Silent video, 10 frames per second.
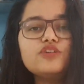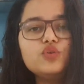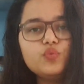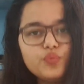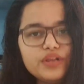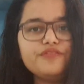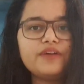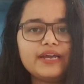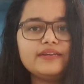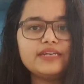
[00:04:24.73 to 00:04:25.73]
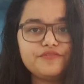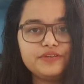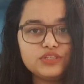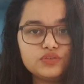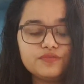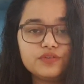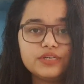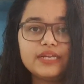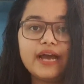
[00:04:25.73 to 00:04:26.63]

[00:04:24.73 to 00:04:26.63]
you will find a definition for it